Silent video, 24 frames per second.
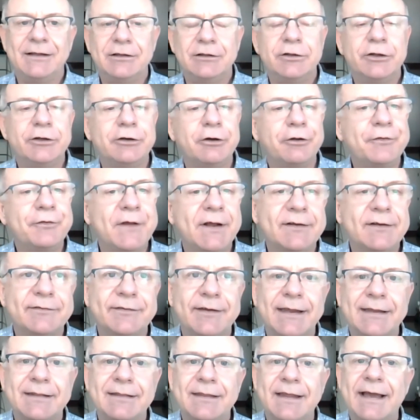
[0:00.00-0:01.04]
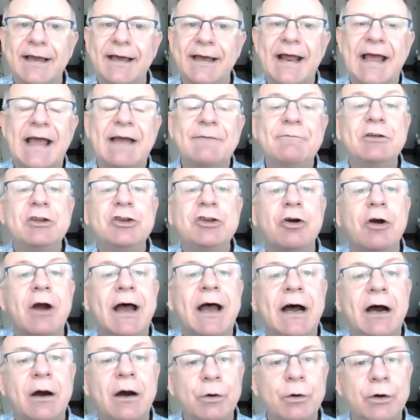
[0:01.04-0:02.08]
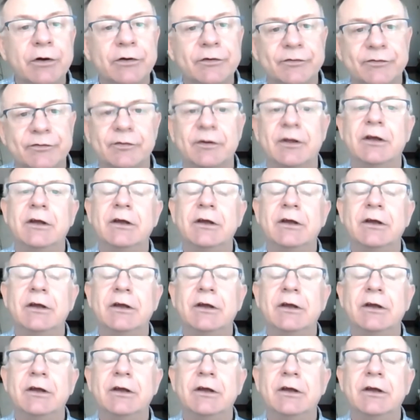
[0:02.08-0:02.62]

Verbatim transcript: Little things like that, having your hours